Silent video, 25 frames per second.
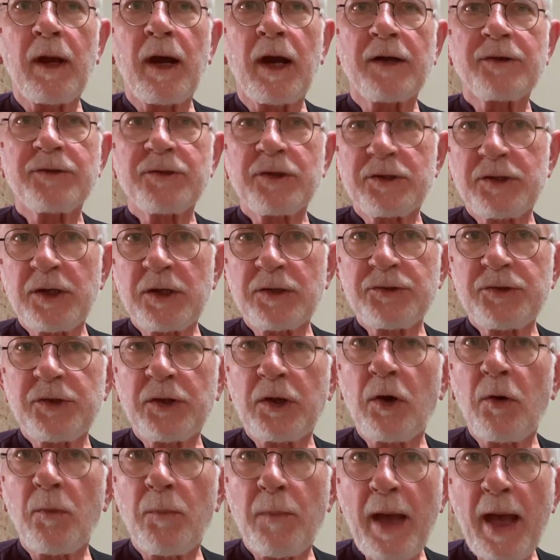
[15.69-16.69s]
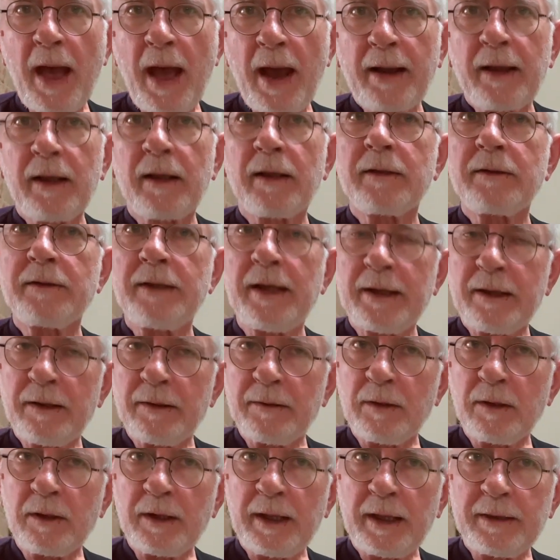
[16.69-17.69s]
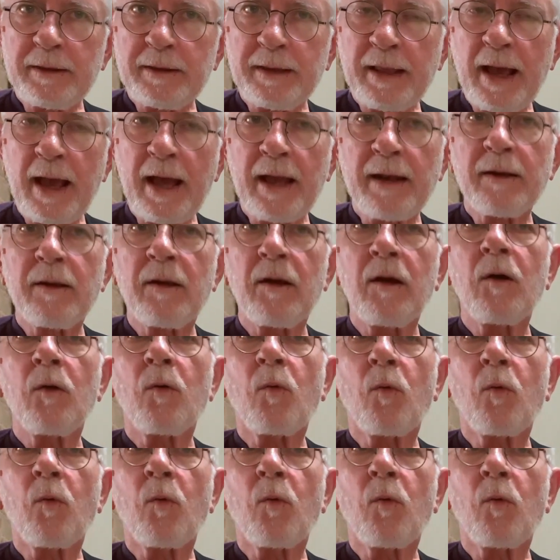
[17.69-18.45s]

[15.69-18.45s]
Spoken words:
I suggest you go back, take a look at that,